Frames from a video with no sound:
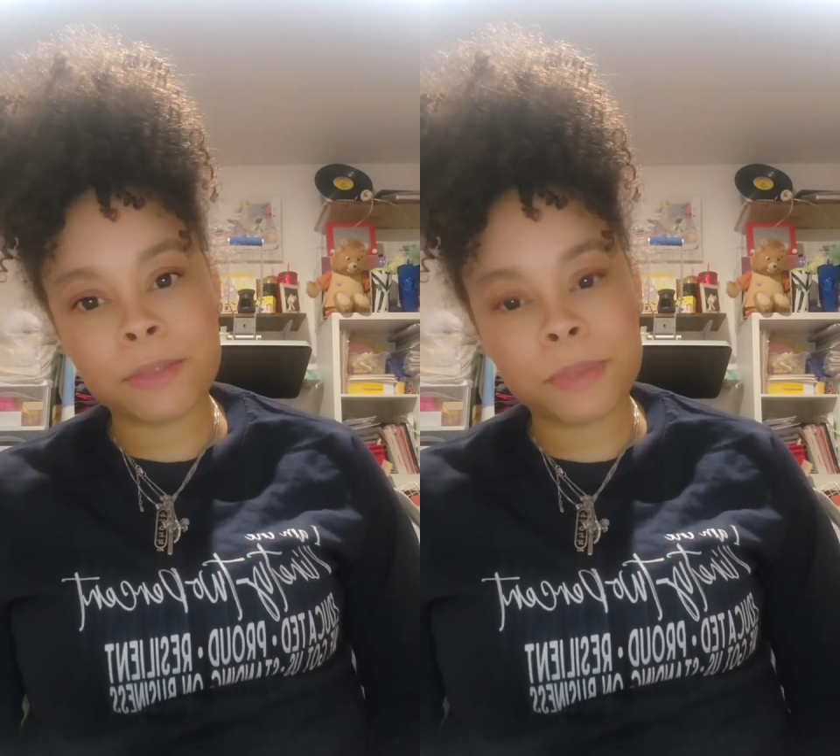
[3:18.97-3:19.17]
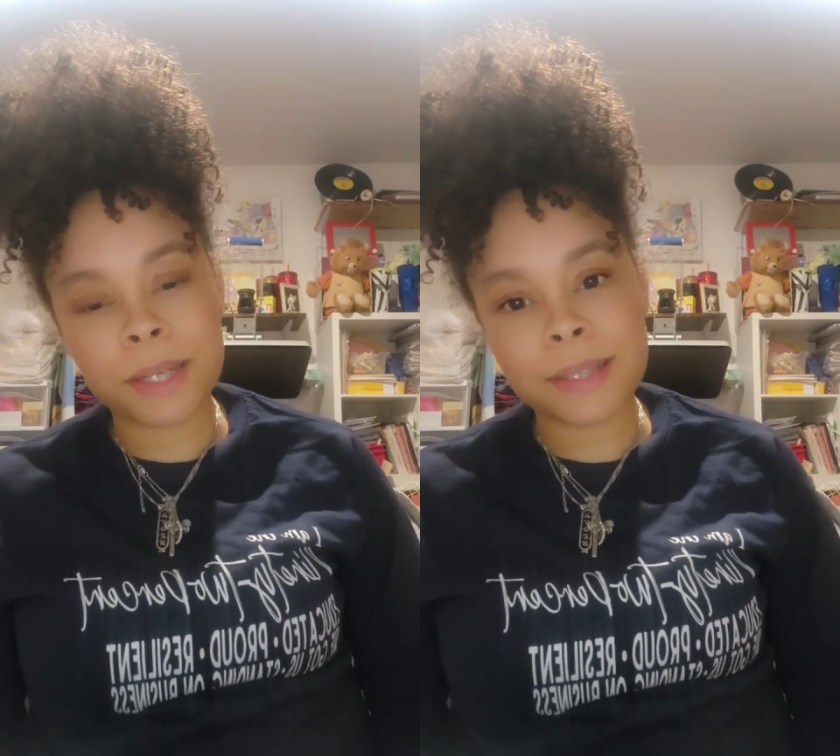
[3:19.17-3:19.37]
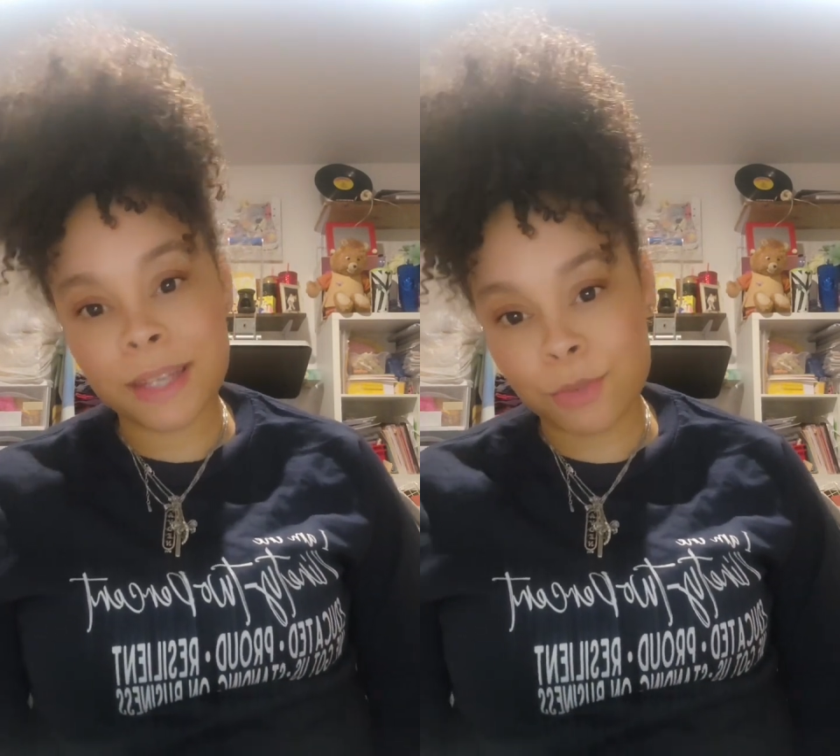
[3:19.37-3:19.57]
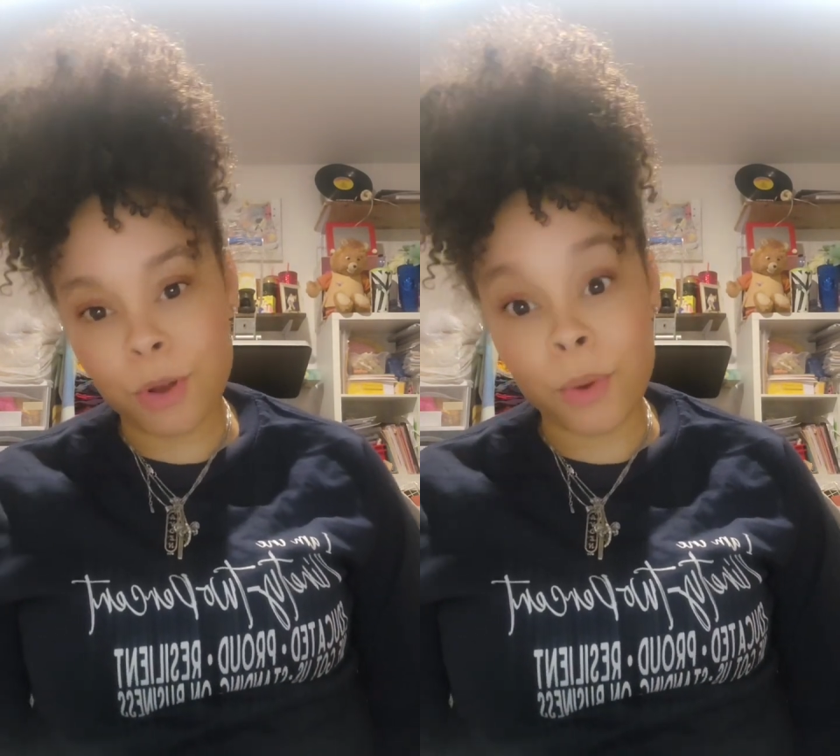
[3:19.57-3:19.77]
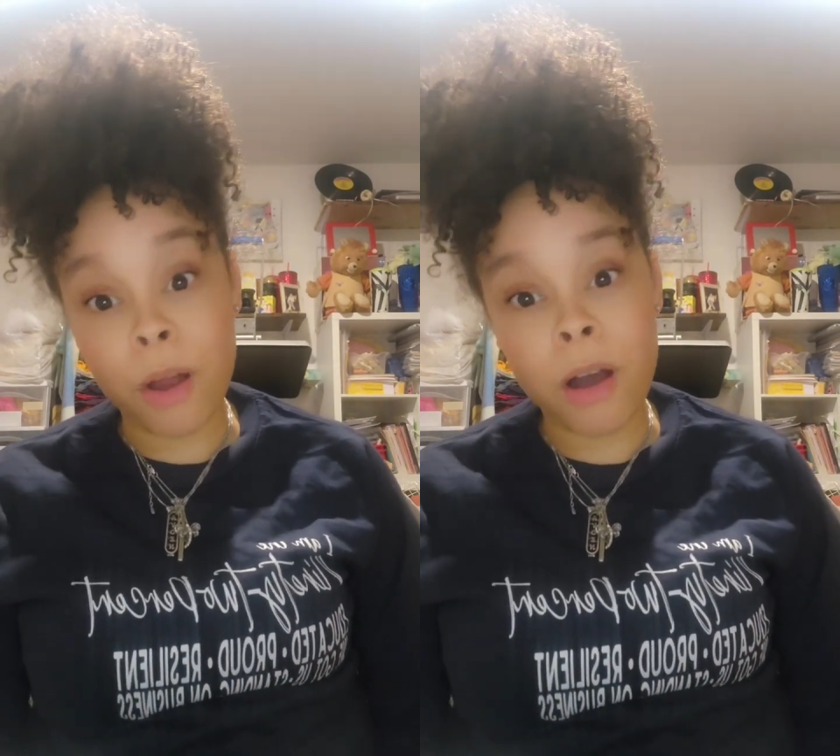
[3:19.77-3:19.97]
because that's where
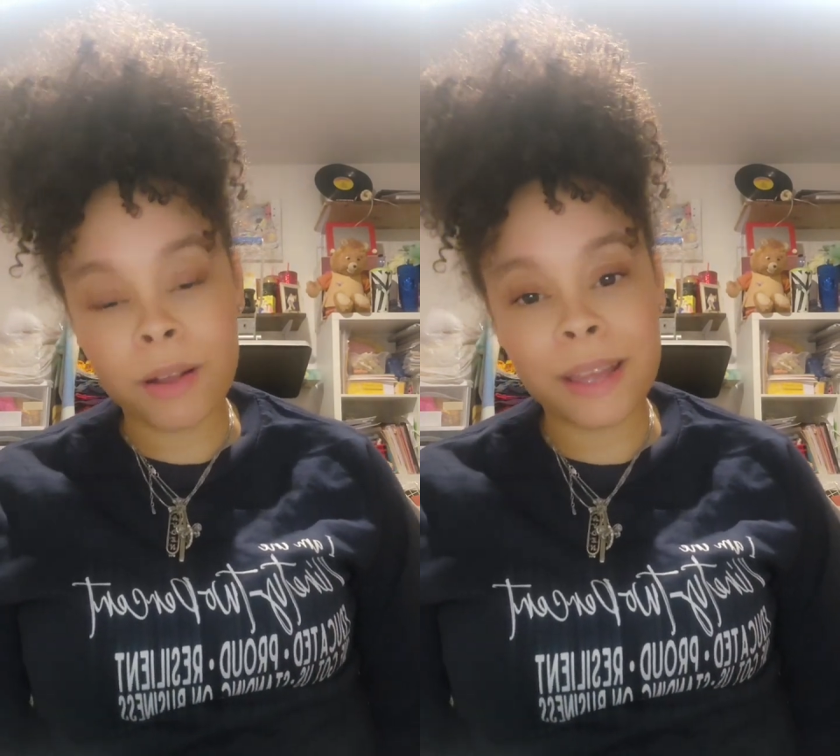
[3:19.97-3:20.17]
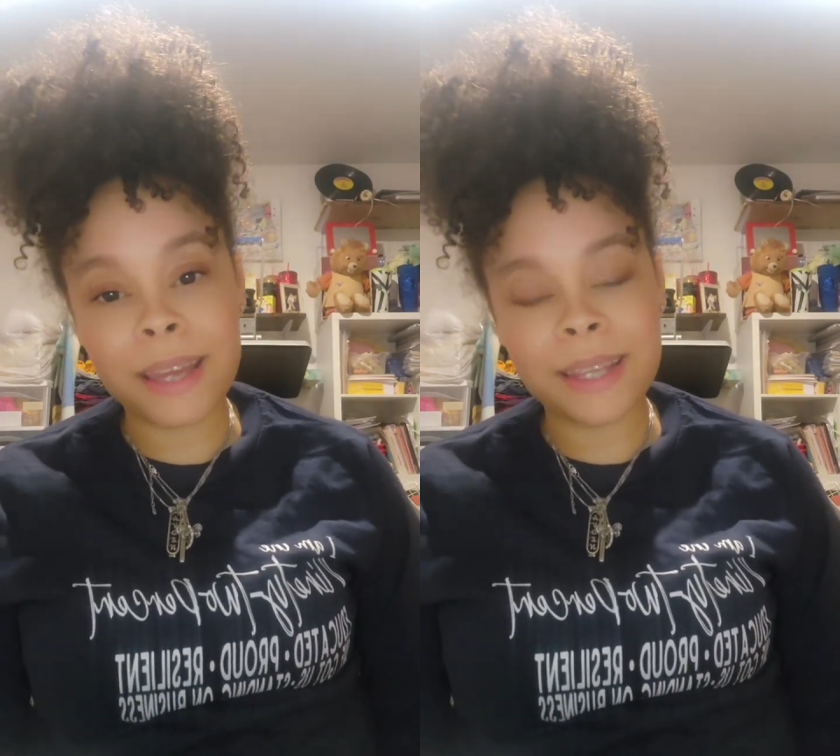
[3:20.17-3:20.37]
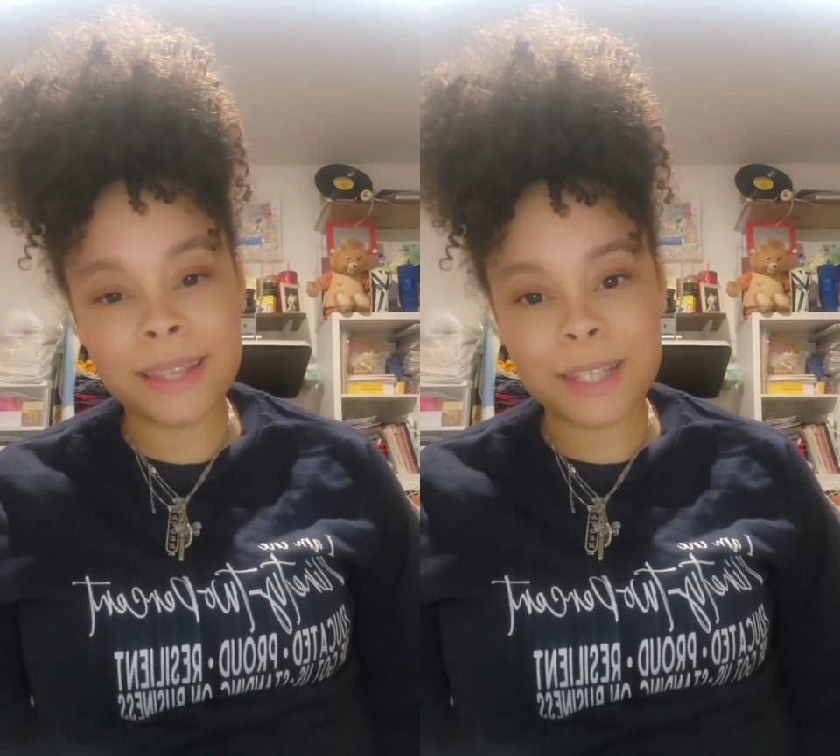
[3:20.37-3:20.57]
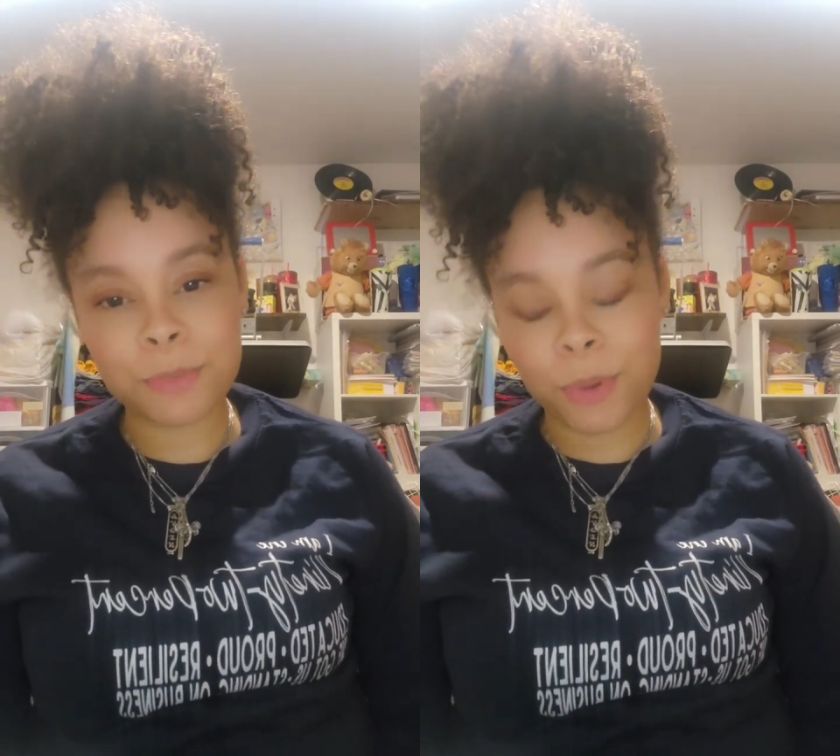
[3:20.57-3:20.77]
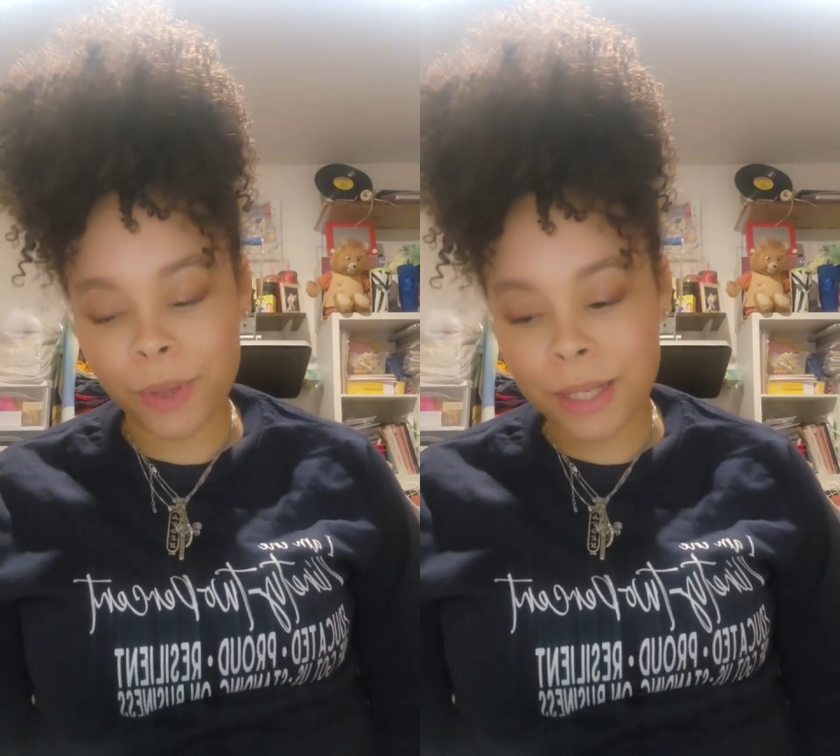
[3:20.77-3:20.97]
we're all at this
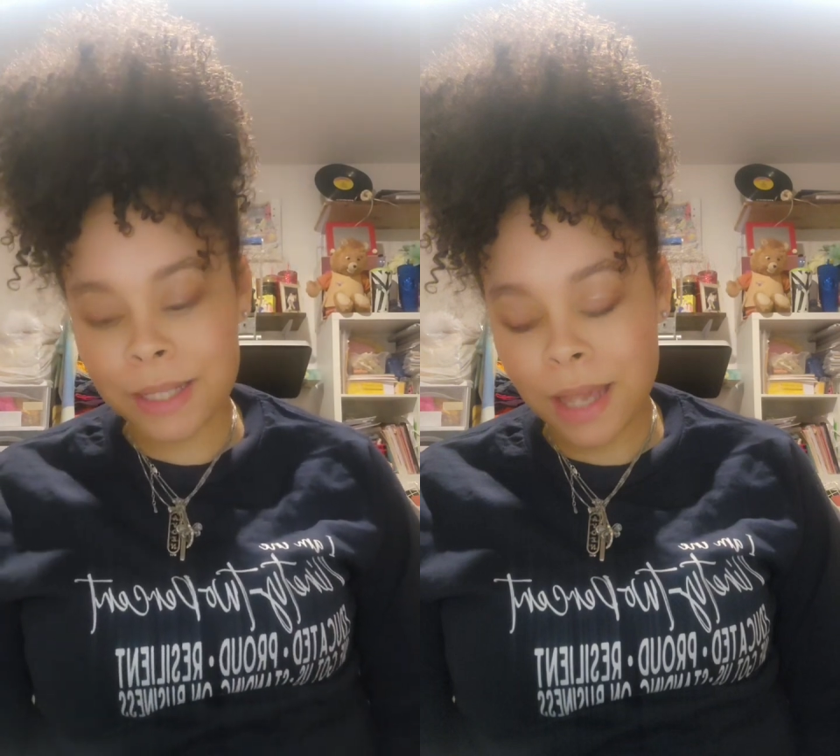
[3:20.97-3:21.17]
point.